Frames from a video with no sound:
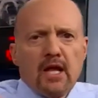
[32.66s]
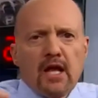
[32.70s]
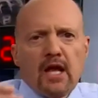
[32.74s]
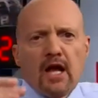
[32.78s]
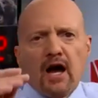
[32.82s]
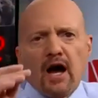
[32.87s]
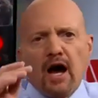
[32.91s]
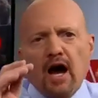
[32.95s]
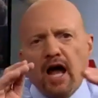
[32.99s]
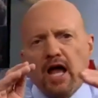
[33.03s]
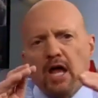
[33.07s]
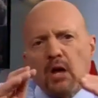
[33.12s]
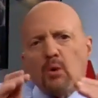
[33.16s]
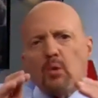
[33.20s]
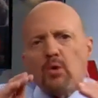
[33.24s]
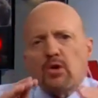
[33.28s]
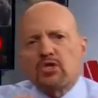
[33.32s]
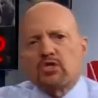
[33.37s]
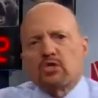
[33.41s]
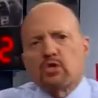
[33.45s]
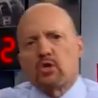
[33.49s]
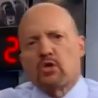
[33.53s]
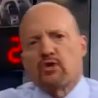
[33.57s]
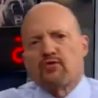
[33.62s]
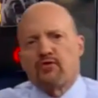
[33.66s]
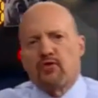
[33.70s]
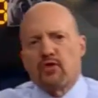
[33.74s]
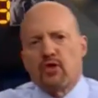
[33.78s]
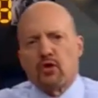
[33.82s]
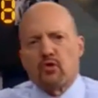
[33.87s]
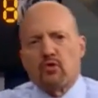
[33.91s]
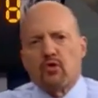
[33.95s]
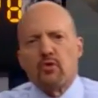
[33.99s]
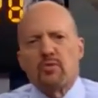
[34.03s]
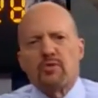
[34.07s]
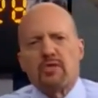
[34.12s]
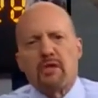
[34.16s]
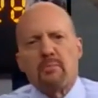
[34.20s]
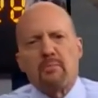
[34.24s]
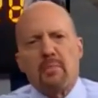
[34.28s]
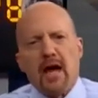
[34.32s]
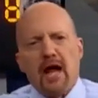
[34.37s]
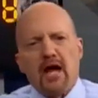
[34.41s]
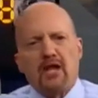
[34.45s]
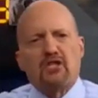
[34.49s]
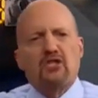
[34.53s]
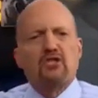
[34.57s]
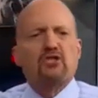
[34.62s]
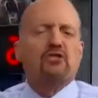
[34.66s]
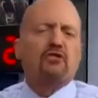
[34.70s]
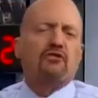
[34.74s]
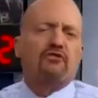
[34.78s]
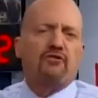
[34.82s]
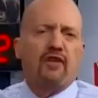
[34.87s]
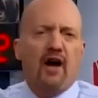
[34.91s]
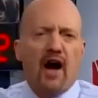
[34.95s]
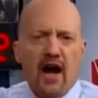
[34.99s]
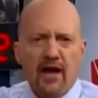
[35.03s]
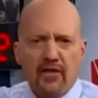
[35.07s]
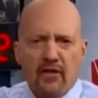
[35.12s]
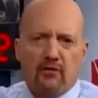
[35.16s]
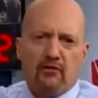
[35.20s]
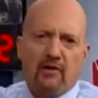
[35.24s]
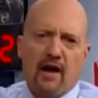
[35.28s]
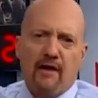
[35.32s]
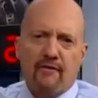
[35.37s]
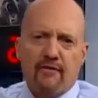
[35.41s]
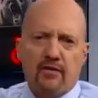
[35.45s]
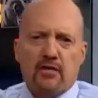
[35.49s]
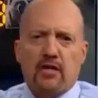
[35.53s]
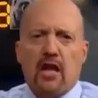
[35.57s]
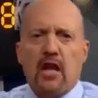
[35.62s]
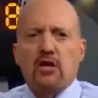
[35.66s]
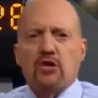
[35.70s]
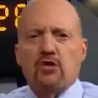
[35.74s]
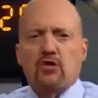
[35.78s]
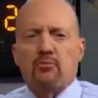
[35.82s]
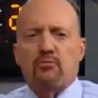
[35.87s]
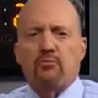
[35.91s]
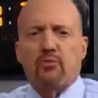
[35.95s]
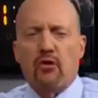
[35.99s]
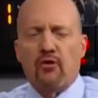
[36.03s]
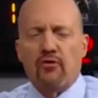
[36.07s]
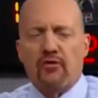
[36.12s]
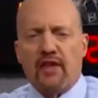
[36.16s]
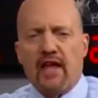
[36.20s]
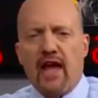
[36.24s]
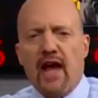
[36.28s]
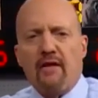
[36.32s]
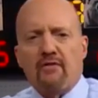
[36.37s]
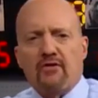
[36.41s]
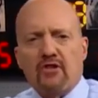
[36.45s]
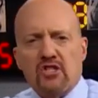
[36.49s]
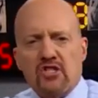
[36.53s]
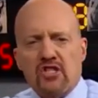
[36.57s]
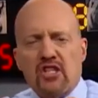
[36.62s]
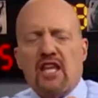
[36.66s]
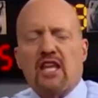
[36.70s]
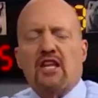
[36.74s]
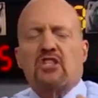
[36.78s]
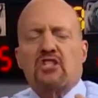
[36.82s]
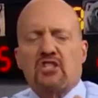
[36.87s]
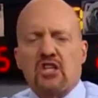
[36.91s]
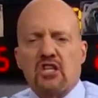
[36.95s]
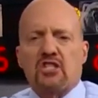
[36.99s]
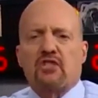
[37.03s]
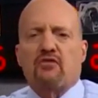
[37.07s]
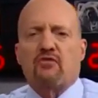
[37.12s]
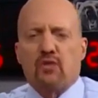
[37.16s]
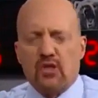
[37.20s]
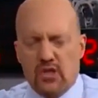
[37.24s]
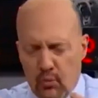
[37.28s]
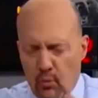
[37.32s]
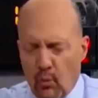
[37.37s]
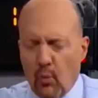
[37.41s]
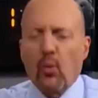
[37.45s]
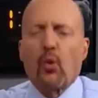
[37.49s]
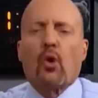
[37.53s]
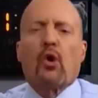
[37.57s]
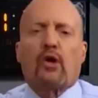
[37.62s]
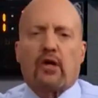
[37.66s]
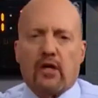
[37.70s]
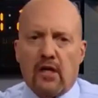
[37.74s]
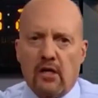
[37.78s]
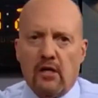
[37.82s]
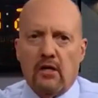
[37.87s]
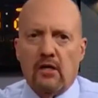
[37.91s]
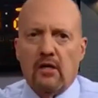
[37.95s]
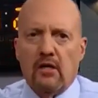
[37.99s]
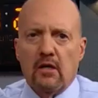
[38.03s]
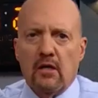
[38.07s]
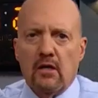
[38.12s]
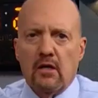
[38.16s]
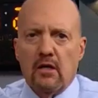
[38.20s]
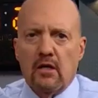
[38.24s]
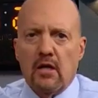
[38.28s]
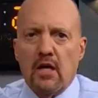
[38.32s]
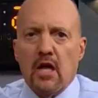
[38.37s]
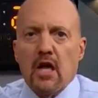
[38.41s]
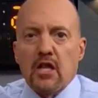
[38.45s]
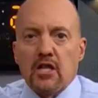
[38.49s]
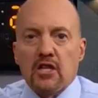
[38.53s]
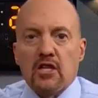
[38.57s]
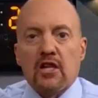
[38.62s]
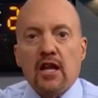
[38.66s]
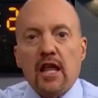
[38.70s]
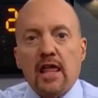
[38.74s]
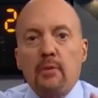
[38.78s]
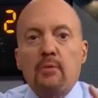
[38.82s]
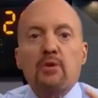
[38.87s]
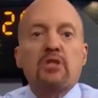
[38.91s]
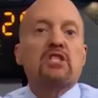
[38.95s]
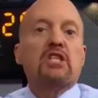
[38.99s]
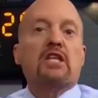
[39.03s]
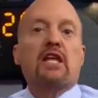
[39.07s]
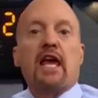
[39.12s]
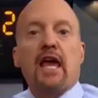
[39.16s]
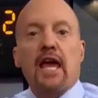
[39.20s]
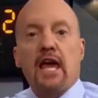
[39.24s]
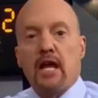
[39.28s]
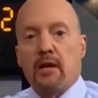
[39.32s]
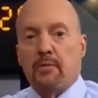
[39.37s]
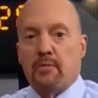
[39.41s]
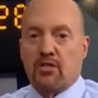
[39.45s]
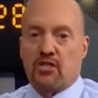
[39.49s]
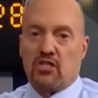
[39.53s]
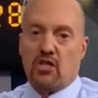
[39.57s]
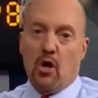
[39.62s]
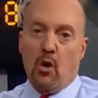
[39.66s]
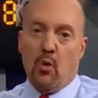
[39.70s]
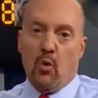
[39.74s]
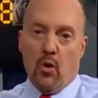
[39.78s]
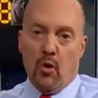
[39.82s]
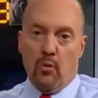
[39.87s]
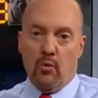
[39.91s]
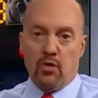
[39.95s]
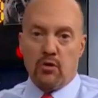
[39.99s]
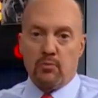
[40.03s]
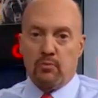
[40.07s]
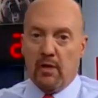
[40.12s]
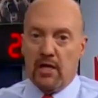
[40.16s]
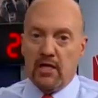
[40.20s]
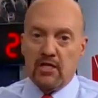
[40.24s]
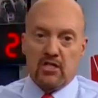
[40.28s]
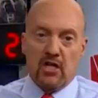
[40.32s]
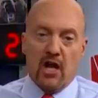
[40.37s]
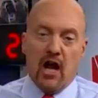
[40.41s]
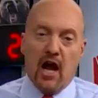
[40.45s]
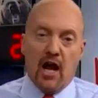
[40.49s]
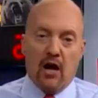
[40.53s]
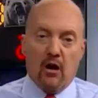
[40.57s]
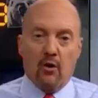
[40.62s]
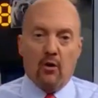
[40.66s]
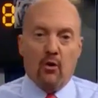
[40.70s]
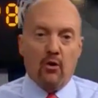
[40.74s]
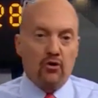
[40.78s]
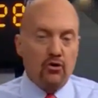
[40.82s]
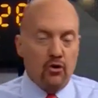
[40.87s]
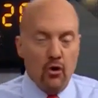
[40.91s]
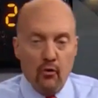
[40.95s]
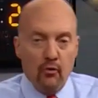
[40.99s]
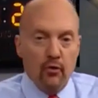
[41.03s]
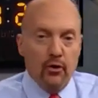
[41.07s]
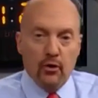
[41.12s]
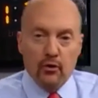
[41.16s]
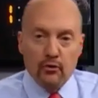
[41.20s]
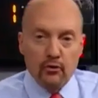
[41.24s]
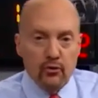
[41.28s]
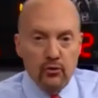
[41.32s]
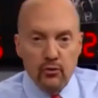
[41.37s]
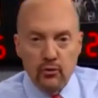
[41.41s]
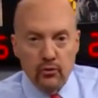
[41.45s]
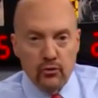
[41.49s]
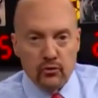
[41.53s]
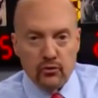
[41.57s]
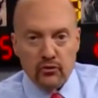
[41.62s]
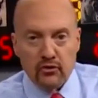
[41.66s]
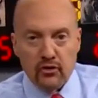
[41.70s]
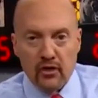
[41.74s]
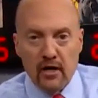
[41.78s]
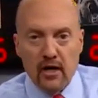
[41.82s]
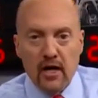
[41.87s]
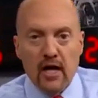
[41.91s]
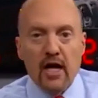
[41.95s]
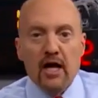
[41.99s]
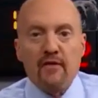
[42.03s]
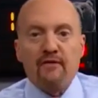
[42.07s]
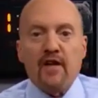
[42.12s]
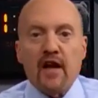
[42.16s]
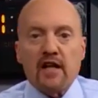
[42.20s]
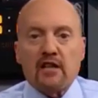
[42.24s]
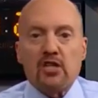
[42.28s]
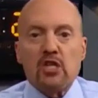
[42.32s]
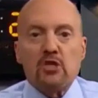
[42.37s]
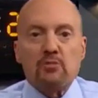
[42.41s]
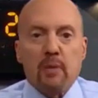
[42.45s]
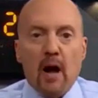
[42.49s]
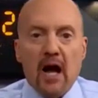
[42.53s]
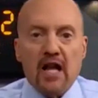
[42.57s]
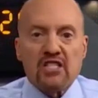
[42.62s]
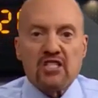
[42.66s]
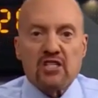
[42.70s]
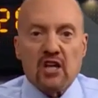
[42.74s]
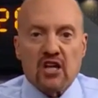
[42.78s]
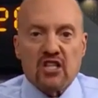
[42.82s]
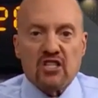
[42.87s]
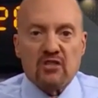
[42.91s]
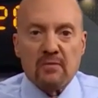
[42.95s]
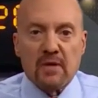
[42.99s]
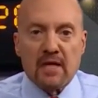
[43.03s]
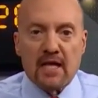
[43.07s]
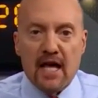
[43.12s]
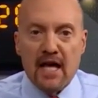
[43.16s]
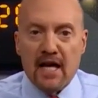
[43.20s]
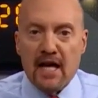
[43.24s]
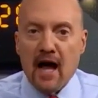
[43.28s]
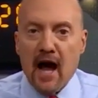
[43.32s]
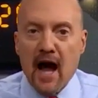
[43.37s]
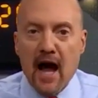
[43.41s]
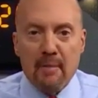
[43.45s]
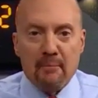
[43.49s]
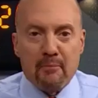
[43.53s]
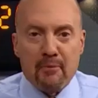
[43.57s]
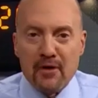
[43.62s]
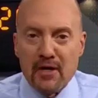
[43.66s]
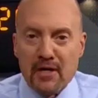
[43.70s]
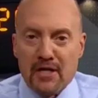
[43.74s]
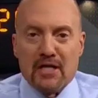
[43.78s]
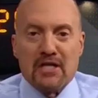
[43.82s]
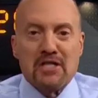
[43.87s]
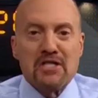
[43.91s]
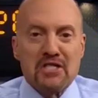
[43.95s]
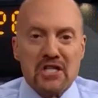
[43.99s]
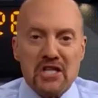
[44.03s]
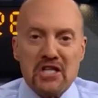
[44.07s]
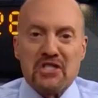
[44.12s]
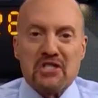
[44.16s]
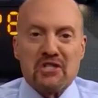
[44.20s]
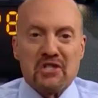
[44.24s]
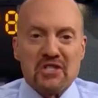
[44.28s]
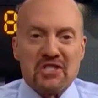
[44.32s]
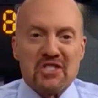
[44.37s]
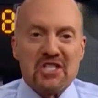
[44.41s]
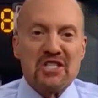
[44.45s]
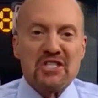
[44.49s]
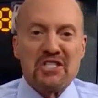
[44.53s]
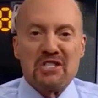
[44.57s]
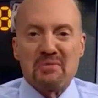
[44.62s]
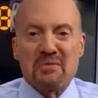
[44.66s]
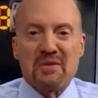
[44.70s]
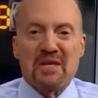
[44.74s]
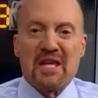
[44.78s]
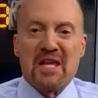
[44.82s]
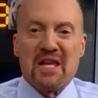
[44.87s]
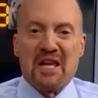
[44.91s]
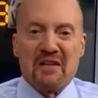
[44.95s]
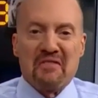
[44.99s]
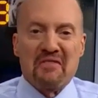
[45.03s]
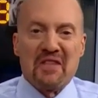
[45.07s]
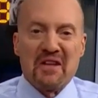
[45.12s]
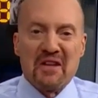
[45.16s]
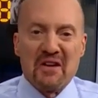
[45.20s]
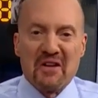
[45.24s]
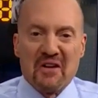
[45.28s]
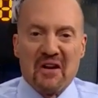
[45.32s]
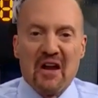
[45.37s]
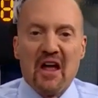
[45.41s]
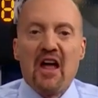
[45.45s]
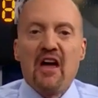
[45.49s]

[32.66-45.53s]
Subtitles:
I always search for the groups that manage to defy the gravitational pull of the average to get a sense of what's working. Today, it was the cannabis cohort, which blazed higher on no real news. In fact, these pot stocks have been getting high pretty consistently since the beginning of the year.